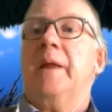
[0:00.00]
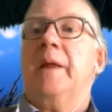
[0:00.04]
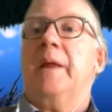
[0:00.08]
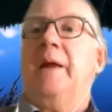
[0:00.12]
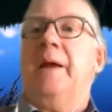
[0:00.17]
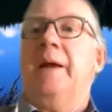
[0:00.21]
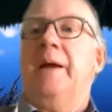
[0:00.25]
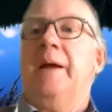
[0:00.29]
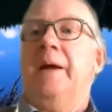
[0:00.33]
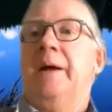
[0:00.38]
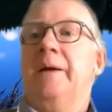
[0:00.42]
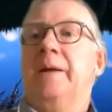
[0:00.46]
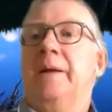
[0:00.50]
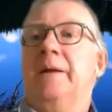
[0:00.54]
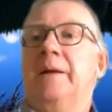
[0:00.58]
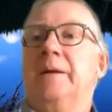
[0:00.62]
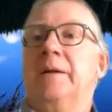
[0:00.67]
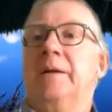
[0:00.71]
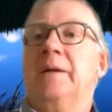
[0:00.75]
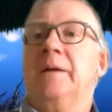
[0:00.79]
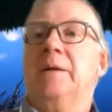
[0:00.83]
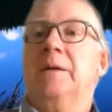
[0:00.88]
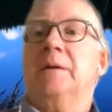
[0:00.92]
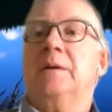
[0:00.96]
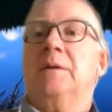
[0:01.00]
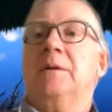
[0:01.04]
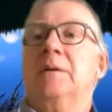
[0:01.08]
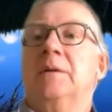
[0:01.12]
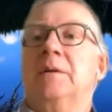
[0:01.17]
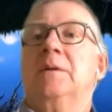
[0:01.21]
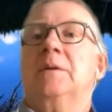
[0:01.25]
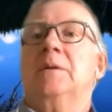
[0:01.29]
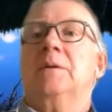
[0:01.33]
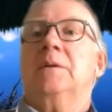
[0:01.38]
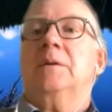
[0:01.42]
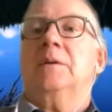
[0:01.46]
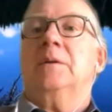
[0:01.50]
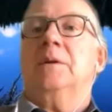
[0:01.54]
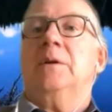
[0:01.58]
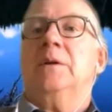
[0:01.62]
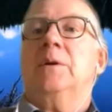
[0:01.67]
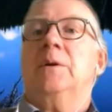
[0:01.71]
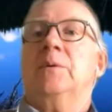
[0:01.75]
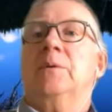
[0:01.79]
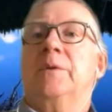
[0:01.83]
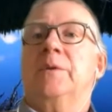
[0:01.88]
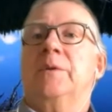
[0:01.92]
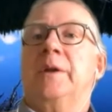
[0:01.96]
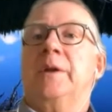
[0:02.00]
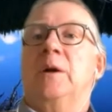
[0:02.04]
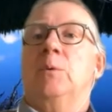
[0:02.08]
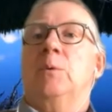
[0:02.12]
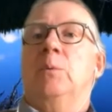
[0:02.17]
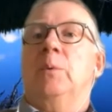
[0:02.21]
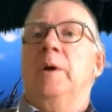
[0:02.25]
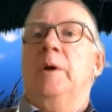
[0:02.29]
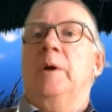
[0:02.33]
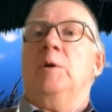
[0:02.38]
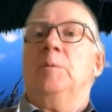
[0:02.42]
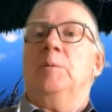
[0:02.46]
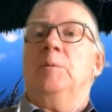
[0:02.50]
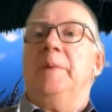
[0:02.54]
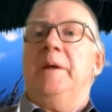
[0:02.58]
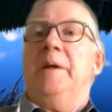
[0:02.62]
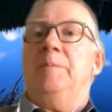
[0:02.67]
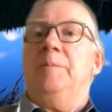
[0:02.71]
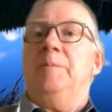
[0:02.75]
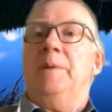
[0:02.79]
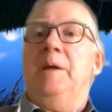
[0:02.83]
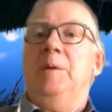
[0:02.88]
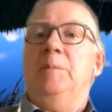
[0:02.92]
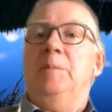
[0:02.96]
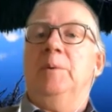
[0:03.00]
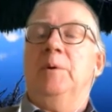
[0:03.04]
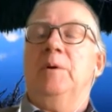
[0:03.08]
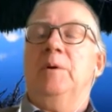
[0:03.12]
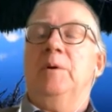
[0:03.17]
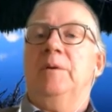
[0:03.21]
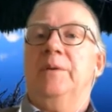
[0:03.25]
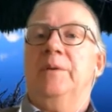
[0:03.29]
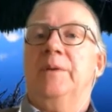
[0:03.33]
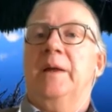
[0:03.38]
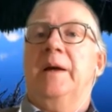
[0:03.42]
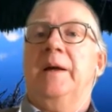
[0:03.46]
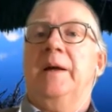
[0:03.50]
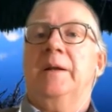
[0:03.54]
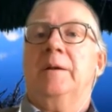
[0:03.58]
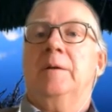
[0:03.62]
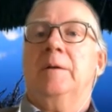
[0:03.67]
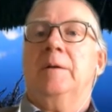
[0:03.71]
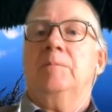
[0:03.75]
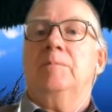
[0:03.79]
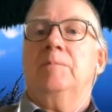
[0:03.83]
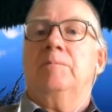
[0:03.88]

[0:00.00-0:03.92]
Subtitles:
And there will be people that